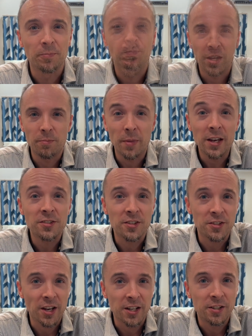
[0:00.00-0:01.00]
He makes the
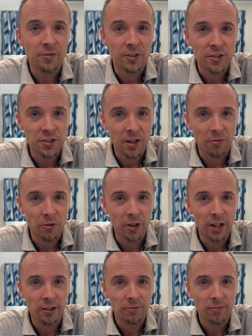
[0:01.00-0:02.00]
scientific
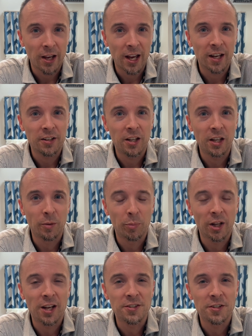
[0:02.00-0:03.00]
discovery, and he
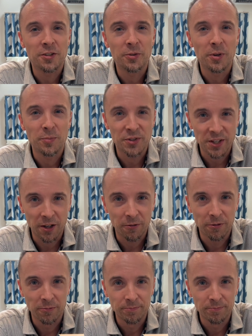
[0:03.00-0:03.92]
applies it to himself.